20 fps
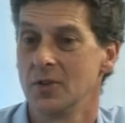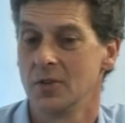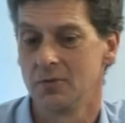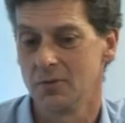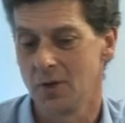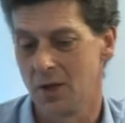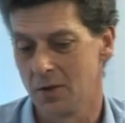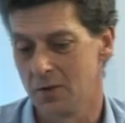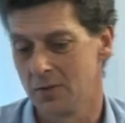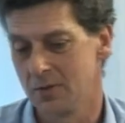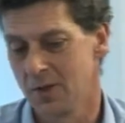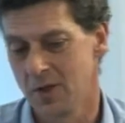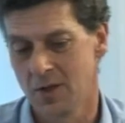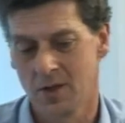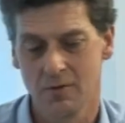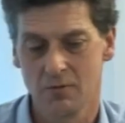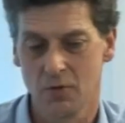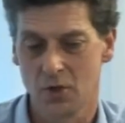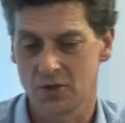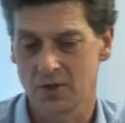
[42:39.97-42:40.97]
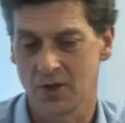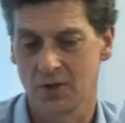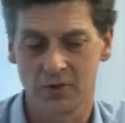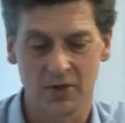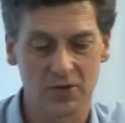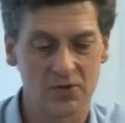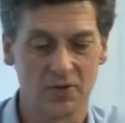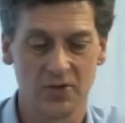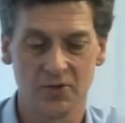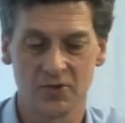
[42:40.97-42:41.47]
And
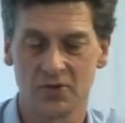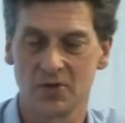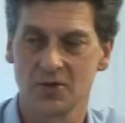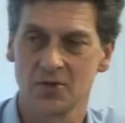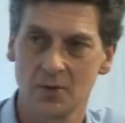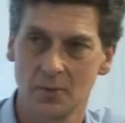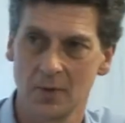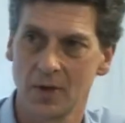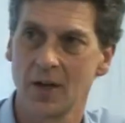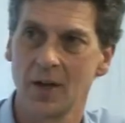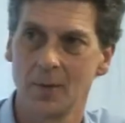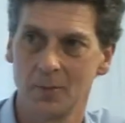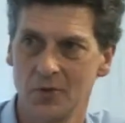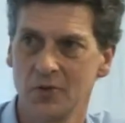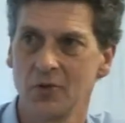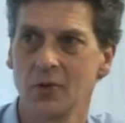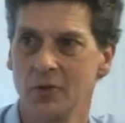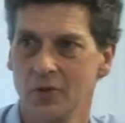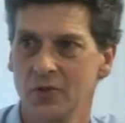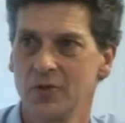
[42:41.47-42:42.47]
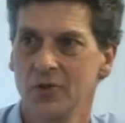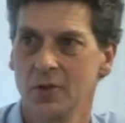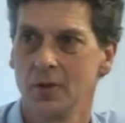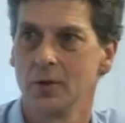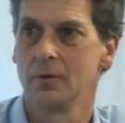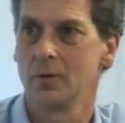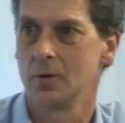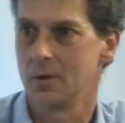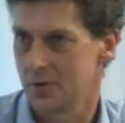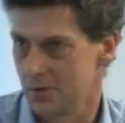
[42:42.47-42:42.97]
virtualization isn't just something that happens on the
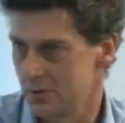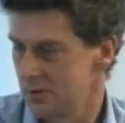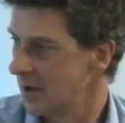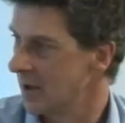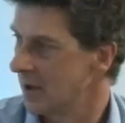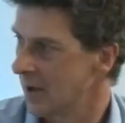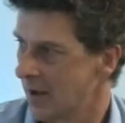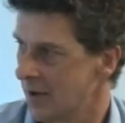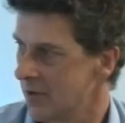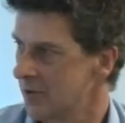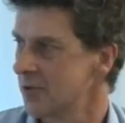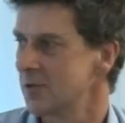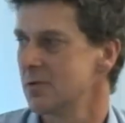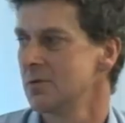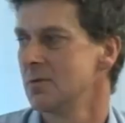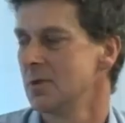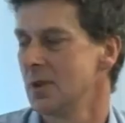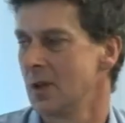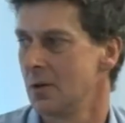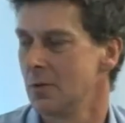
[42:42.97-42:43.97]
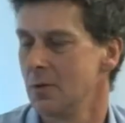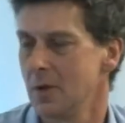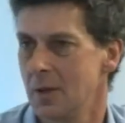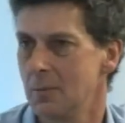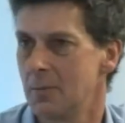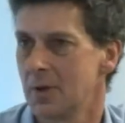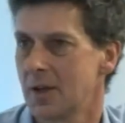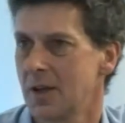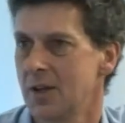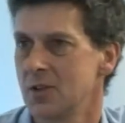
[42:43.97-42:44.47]
server. It has
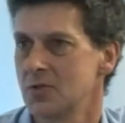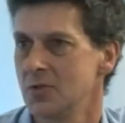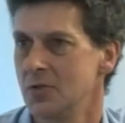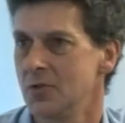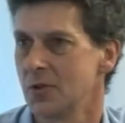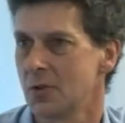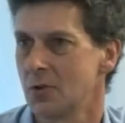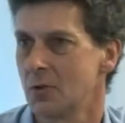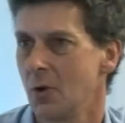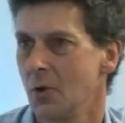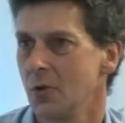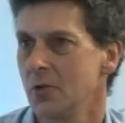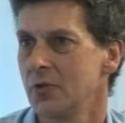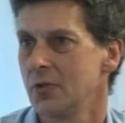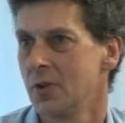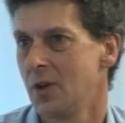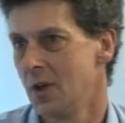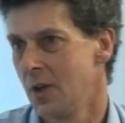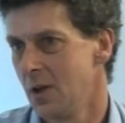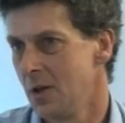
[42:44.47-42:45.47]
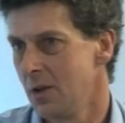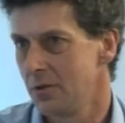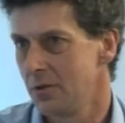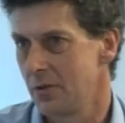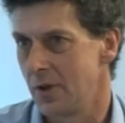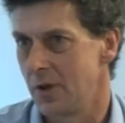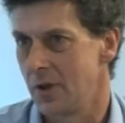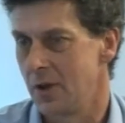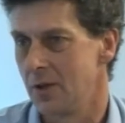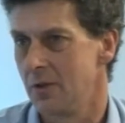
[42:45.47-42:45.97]
implications across
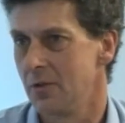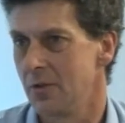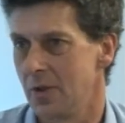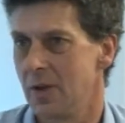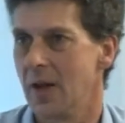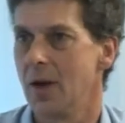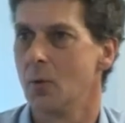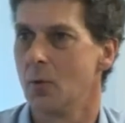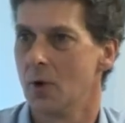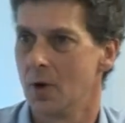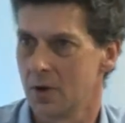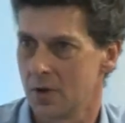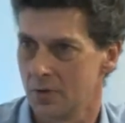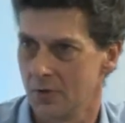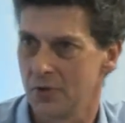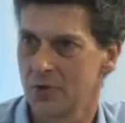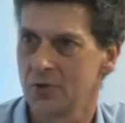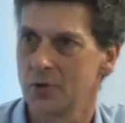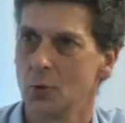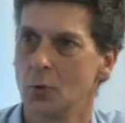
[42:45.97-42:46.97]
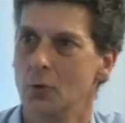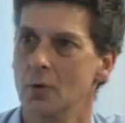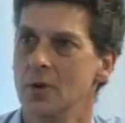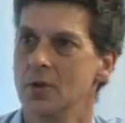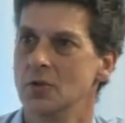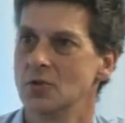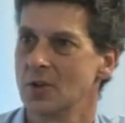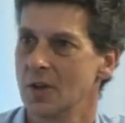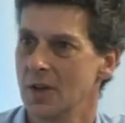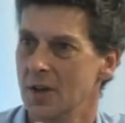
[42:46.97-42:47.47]
the network and the
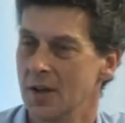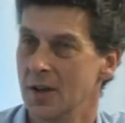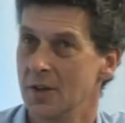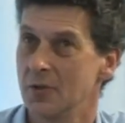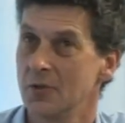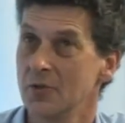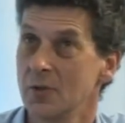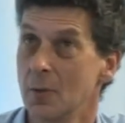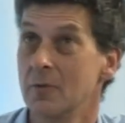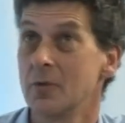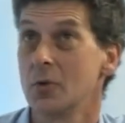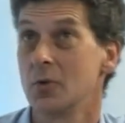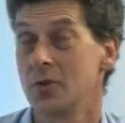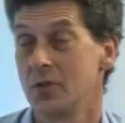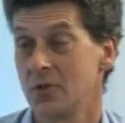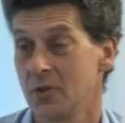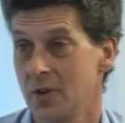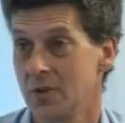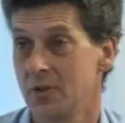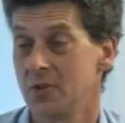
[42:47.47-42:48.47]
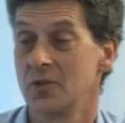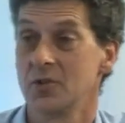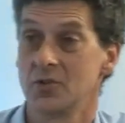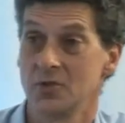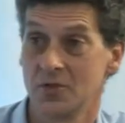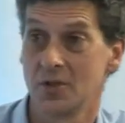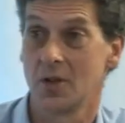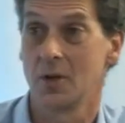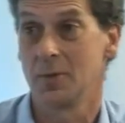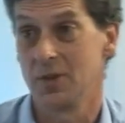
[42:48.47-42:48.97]
storage. And some of your design
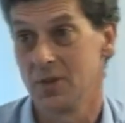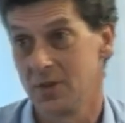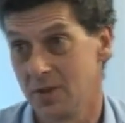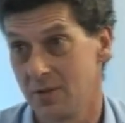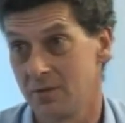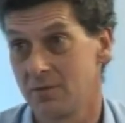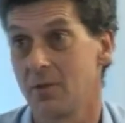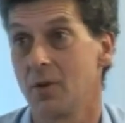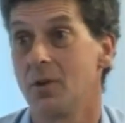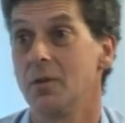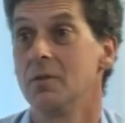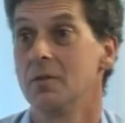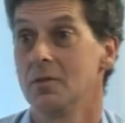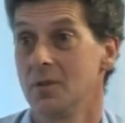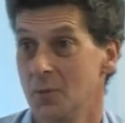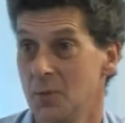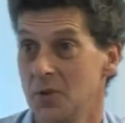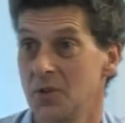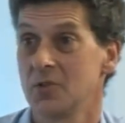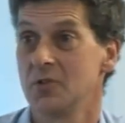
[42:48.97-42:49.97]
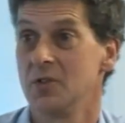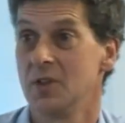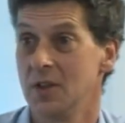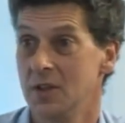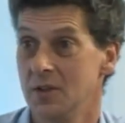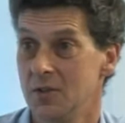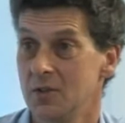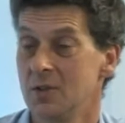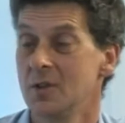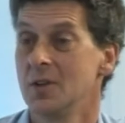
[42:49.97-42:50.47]
decisions are going to be different, and we just
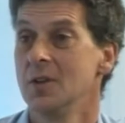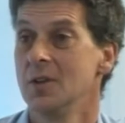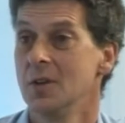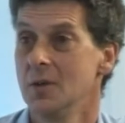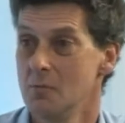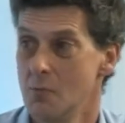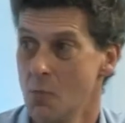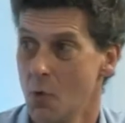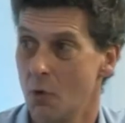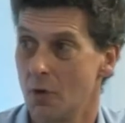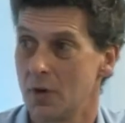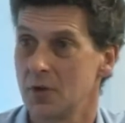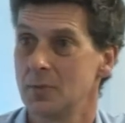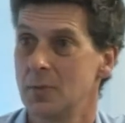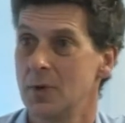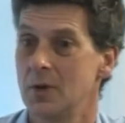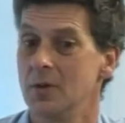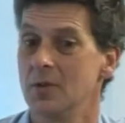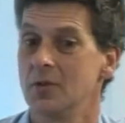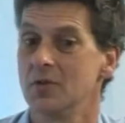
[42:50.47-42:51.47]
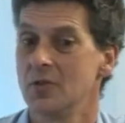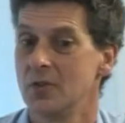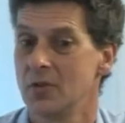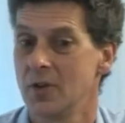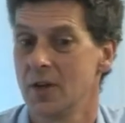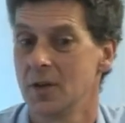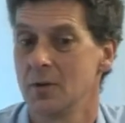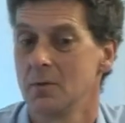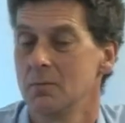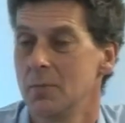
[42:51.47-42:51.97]
need more experience to
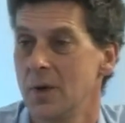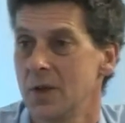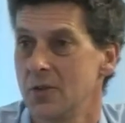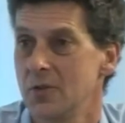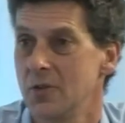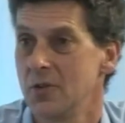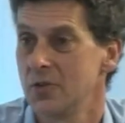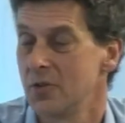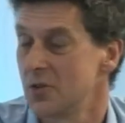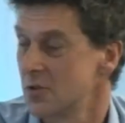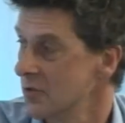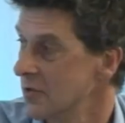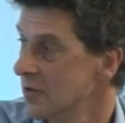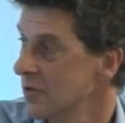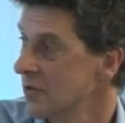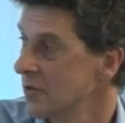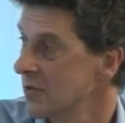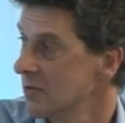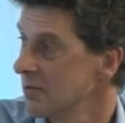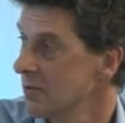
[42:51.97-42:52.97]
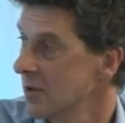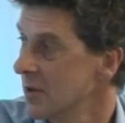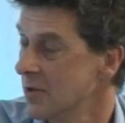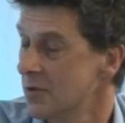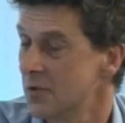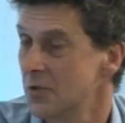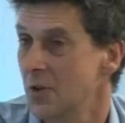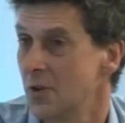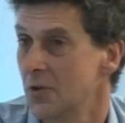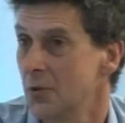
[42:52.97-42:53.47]
take better decisions
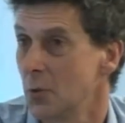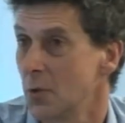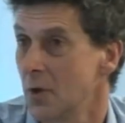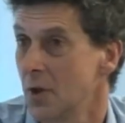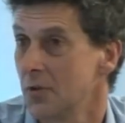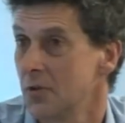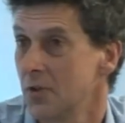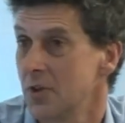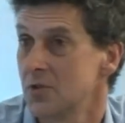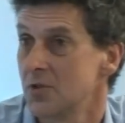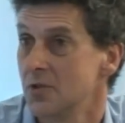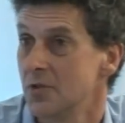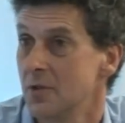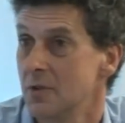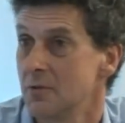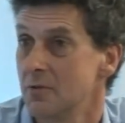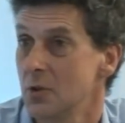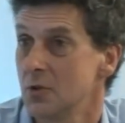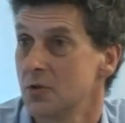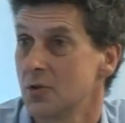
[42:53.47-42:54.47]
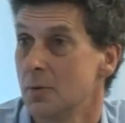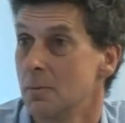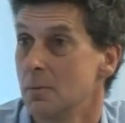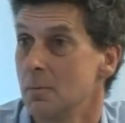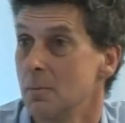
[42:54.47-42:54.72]
as organisations in the future.